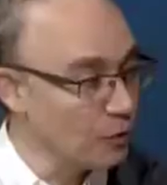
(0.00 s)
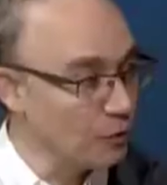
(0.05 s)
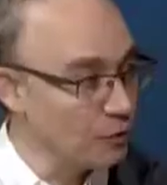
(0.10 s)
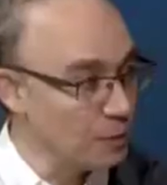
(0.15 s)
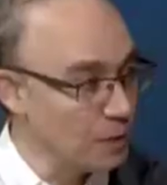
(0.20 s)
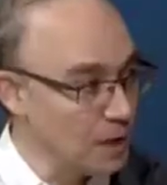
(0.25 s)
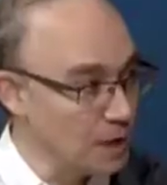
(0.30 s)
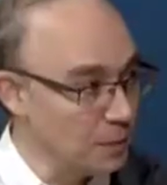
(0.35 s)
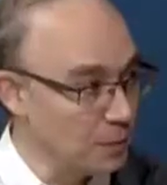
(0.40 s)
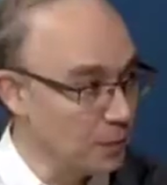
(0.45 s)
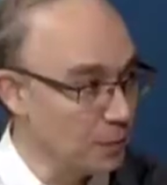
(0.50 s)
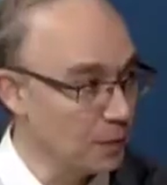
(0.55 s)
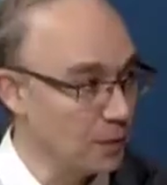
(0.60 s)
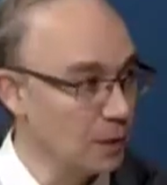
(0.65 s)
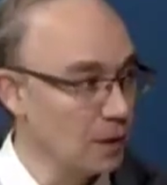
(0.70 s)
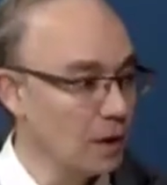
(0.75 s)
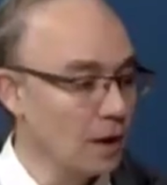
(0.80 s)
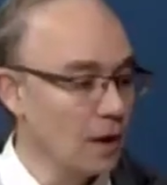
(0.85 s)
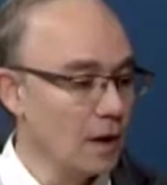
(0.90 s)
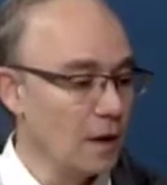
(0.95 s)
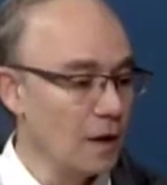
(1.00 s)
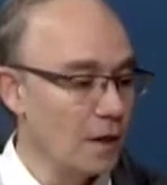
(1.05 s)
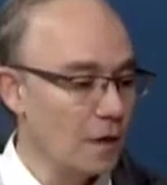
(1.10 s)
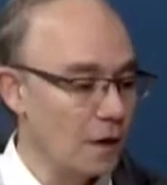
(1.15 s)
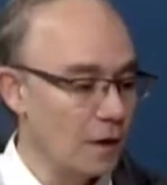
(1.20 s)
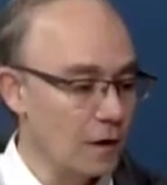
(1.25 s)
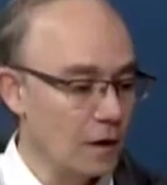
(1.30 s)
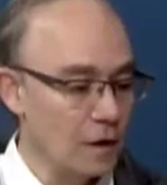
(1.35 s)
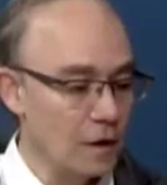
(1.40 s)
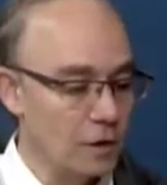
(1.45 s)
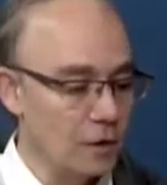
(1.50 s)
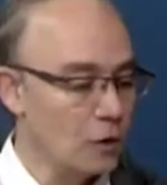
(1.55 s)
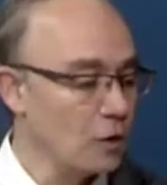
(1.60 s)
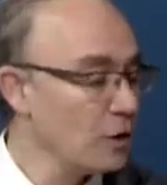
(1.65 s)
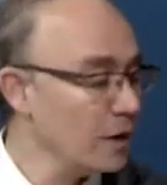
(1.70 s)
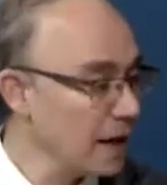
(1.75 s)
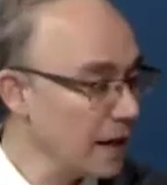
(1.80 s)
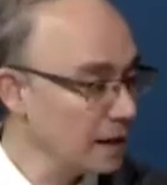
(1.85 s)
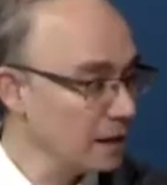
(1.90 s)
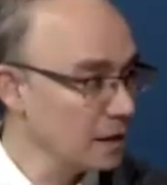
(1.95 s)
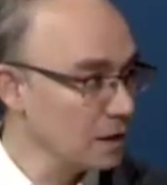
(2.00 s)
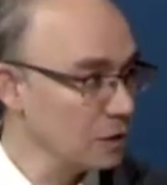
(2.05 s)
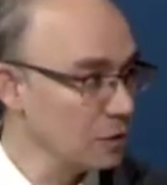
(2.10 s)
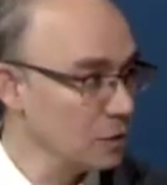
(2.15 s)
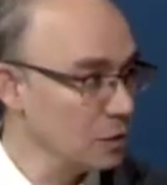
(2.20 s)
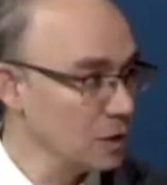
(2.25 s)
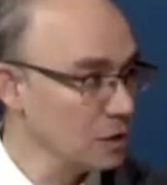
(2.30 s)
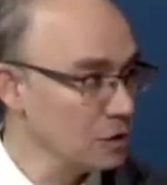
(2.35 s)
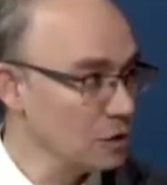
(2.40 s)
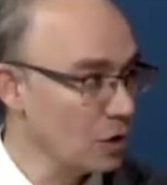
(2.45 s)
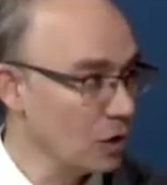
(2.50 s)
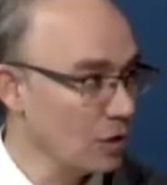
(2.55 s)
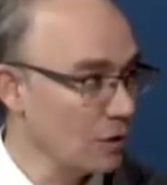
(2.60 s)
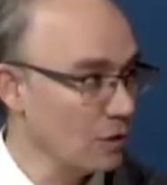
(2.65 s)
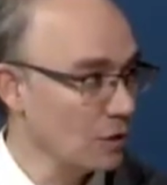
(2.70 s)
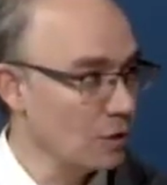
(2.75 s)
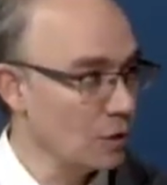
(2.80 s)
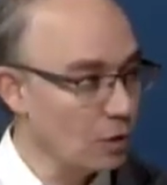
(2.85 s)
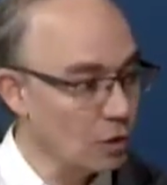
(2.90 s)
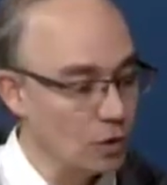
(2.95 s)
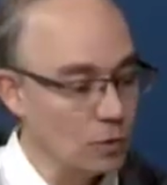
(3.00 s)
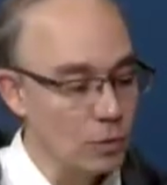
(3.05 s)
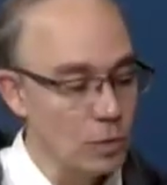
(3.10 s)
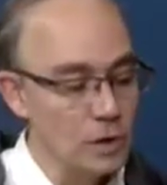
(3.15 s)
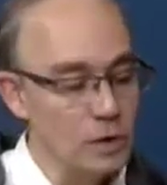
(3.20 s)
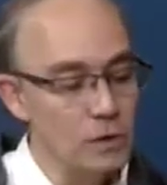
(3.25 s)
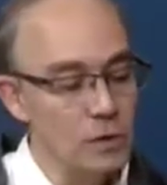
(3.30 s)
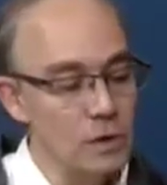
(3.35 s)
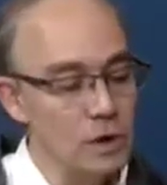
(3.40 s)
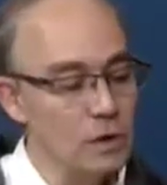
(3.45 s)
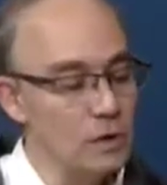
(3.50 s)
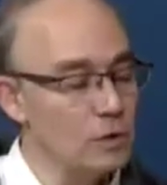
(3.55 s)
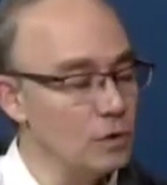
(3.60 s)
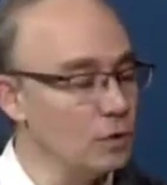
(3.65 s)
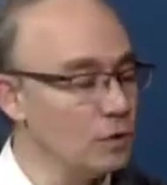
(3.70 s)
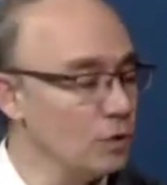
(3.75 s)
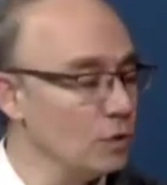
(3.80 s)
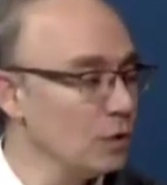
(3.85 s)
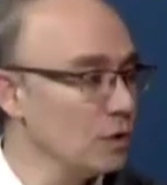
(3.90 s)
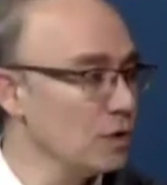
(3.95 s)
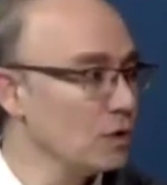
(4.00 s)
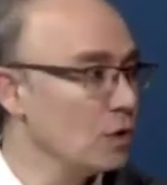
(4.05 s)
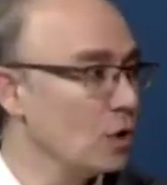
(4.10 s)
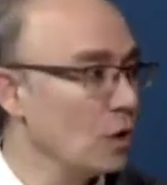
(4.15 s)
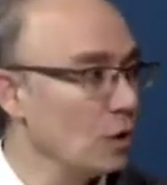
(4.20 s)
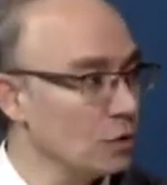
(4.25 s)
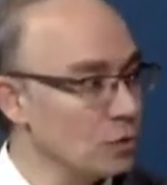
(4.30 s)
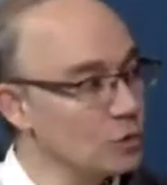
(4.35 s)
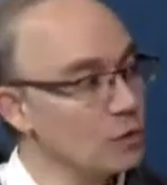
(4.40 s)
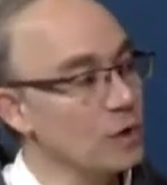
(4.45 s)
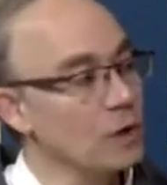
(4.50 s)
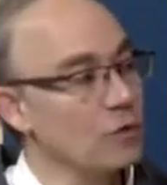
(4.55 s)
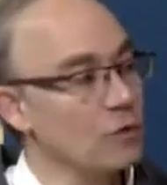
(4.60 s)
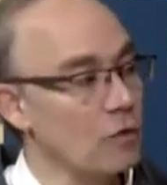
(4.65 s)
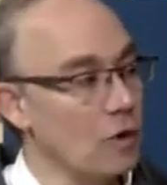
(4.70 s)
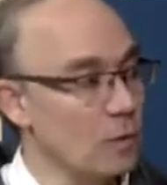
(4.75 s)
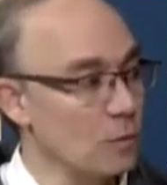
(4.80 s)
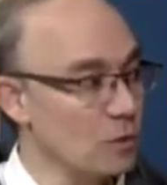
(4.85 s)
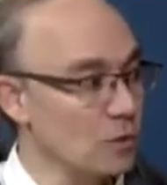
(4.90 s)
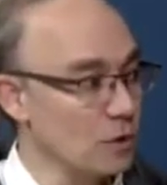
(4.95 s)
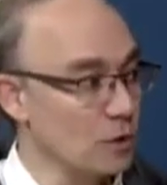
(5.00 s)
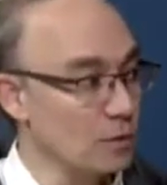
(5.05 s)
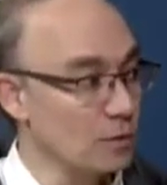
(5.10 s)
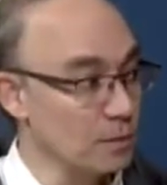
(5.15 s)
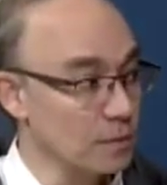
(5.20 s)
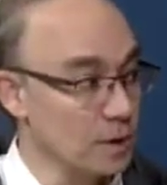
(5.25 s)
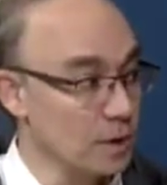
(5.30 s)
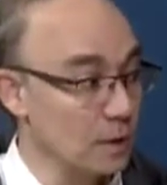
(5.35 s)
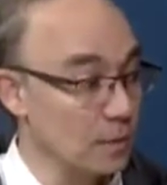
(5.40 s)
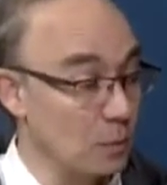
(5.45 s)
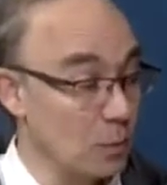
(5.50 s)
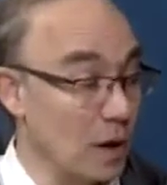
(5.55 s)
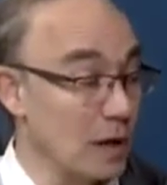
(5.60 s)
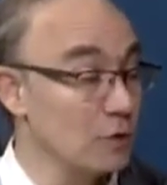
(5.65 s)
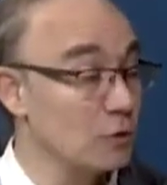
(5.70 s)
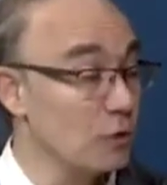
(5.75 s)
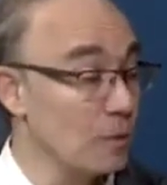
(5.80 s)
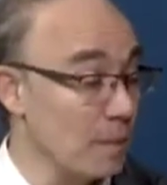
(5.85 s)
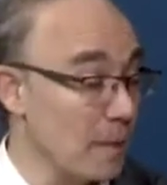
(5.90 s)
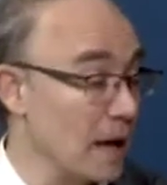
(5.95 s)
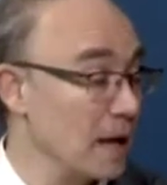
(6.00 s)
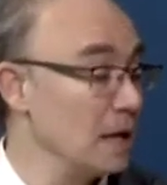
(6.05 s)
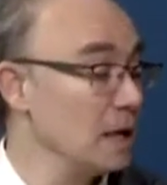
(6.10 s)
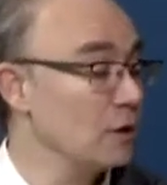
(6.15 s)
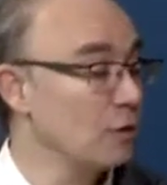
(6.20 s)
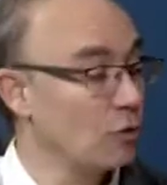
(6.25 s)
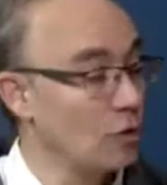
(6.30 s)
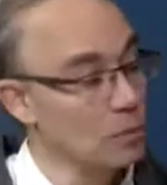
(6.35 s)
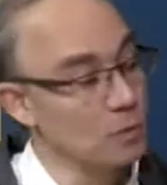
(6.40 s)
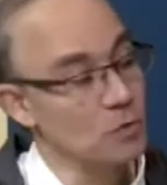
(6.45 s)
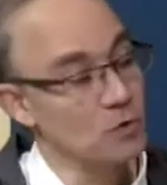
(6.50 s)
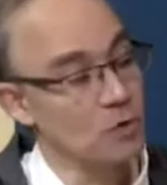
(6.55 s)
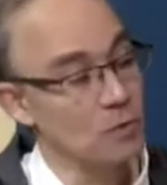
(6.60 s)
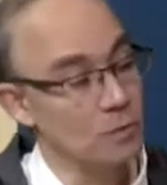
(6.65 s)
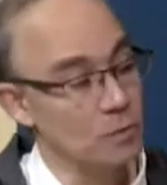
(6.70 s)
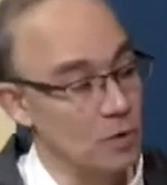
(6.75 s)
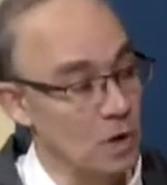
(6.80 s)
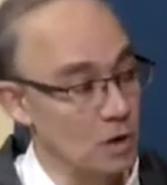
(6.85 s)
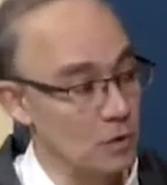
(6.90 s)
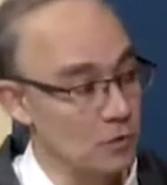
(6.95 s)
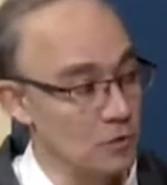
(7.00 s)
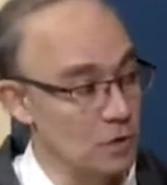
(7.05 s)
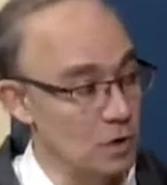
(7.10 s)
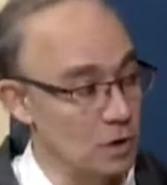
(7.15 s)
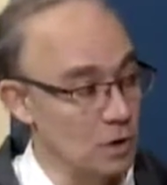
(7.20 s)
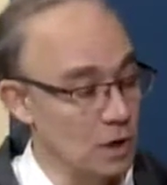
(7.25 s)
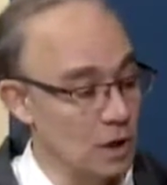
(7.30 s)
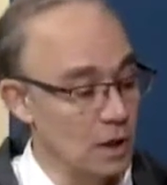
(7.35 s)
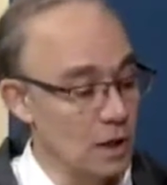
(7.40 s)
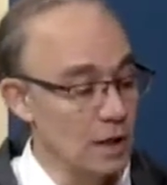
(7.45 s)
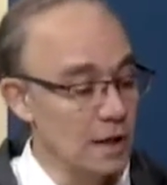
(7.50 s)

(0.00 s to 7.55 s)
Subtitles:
of people that are connected to each other, all what you need to do is go to the one-to-many chromosome browser,